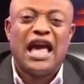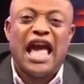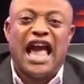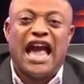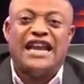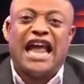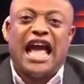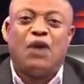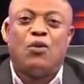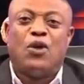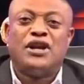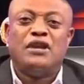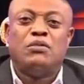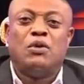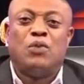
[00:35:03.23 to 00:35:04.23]
and what
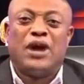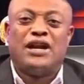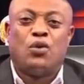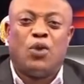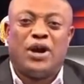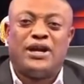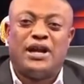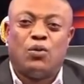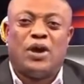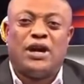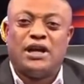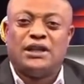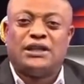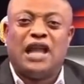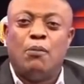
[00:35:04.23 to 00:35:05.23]

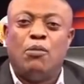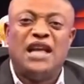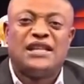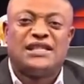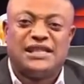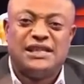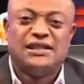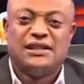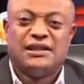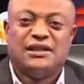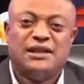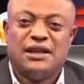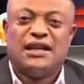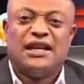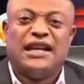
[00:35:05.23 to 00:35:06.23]
the table see
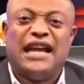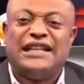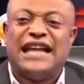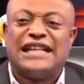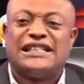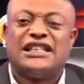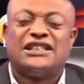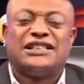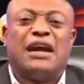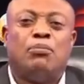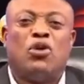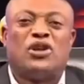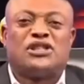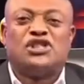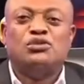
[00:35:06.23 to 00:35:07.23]
na judge the trail
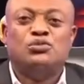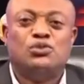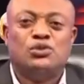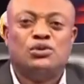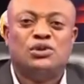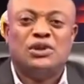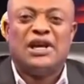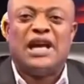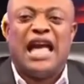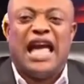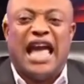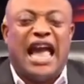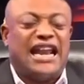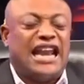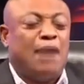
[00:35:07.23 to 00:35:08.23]
porch mu
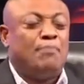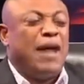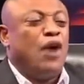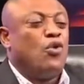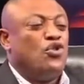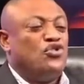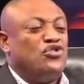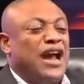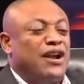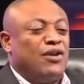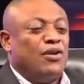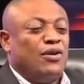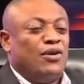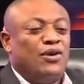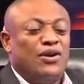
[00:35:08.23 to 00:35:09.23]
and a man go do
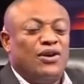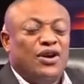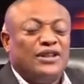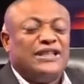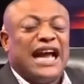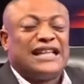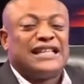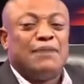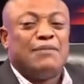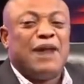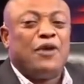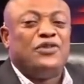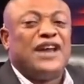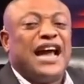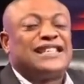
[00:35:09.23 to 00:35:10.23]
no or the say man
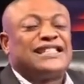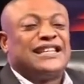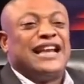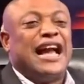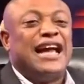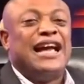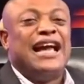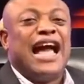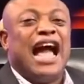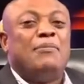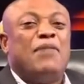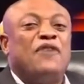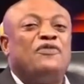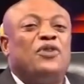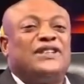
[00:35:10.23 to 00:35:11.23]
go do say na
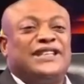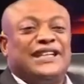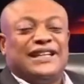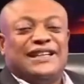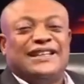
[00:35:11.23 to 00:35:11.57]
ama 40